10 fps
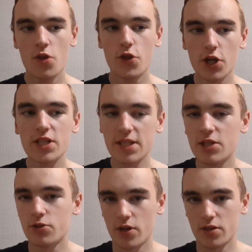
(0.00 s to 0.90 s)
that it's
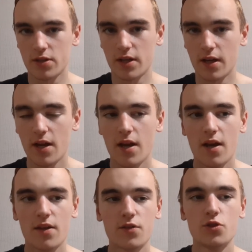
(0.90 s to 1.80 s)
interesting.
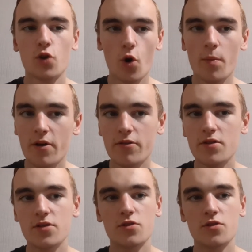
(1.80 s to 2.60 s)
The door mirrors are